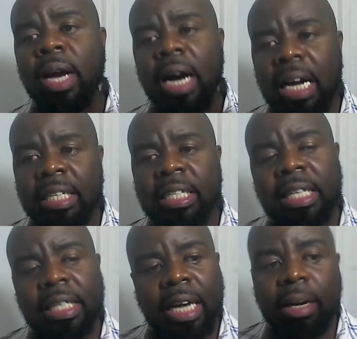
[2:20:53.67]
heart
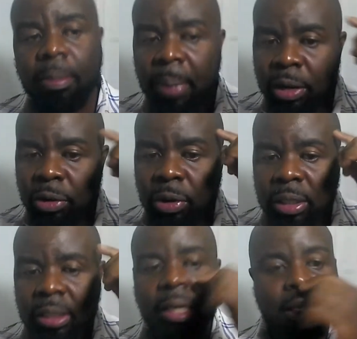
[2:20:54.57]
rate, and mental
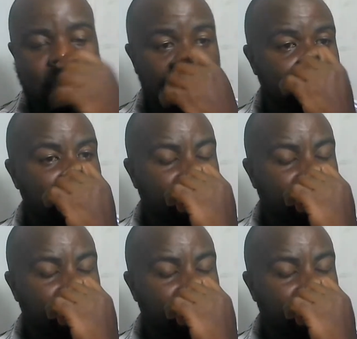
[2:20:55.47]
status.